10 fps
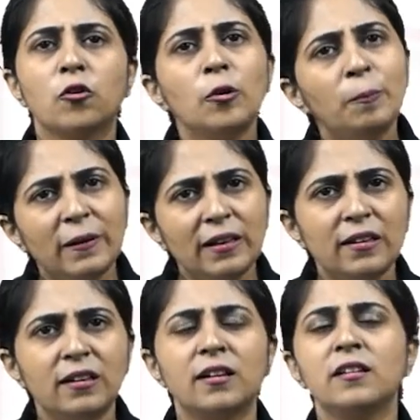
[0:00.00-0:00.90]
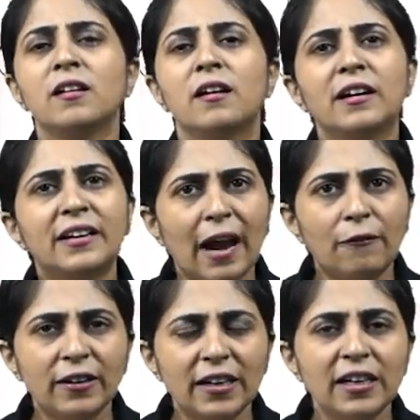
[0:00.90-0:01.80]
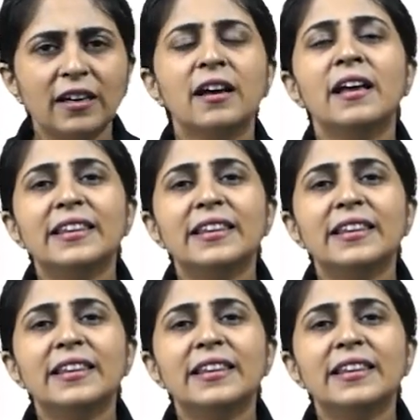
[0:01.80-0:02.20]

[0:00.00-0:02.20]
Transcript: Billion, Gravity,